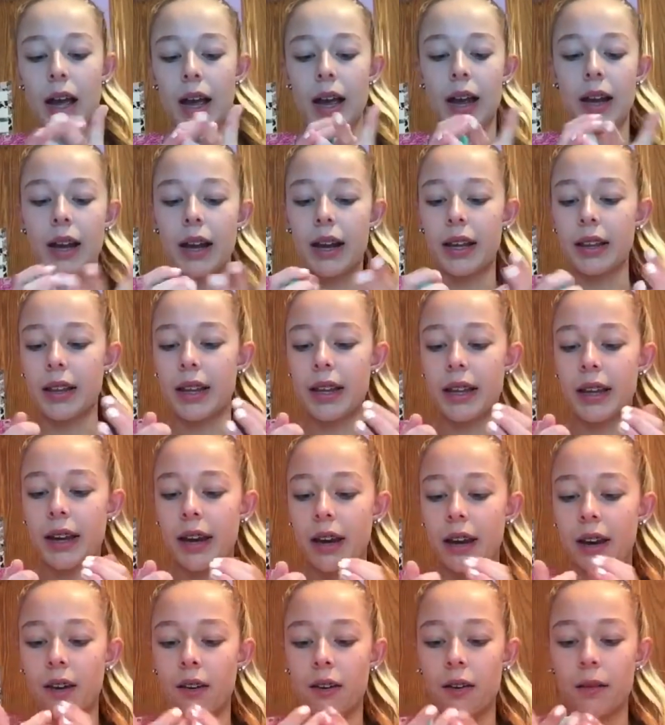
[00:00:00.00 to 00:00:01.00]
And I like
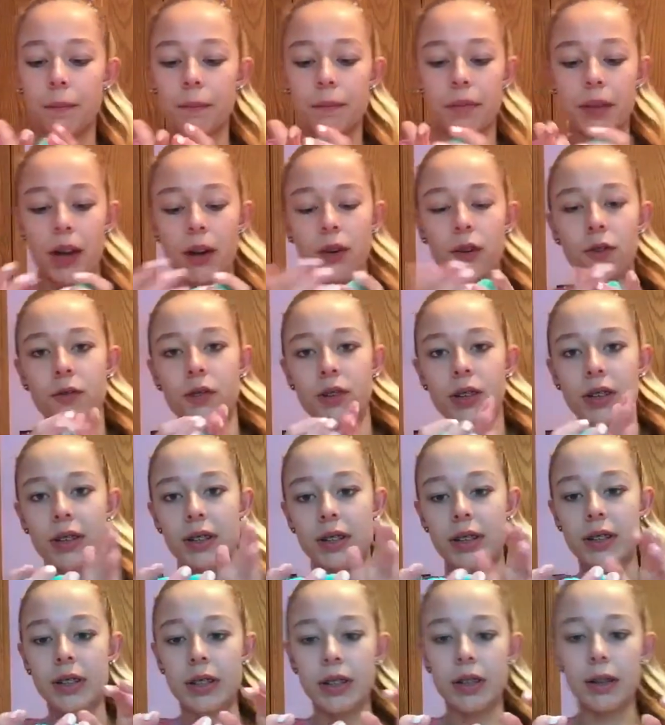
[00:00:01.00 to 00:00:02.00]
how, I don't know if you can
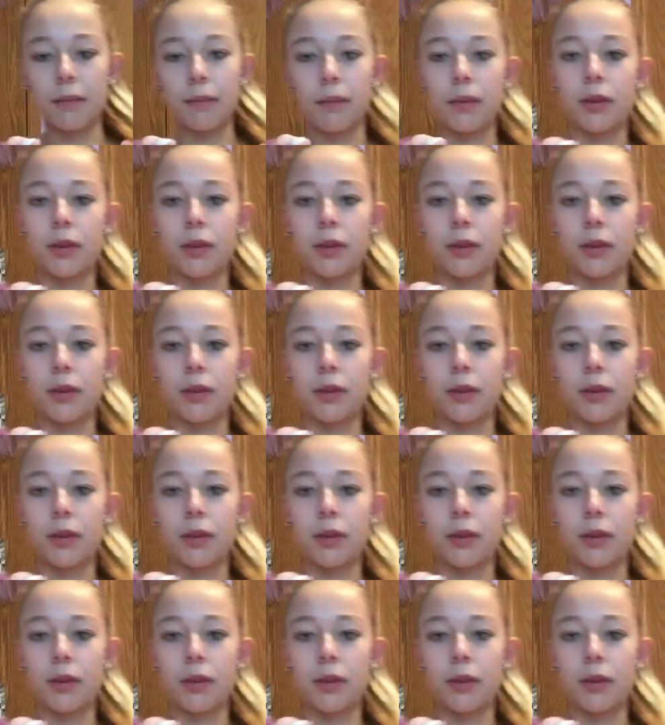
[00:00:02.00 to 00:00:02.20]
see up